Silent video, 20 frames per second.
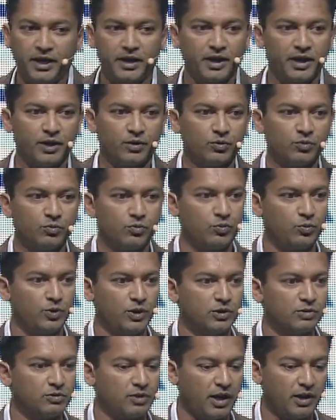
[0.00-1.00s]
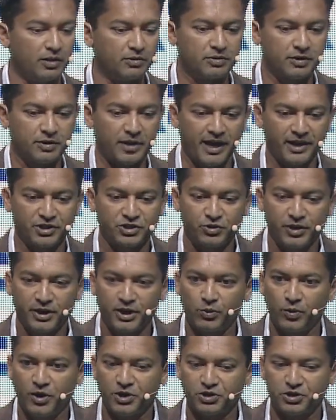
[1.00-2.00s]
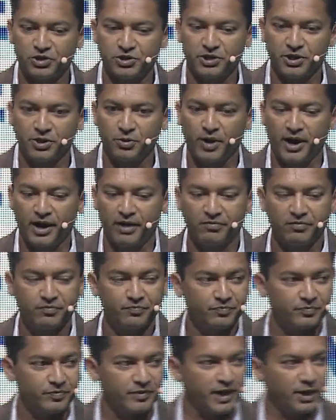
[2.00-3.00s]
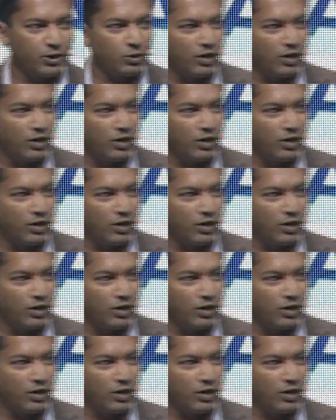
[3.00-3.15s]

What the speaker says: and I'll answer any questions that you have. Thank you,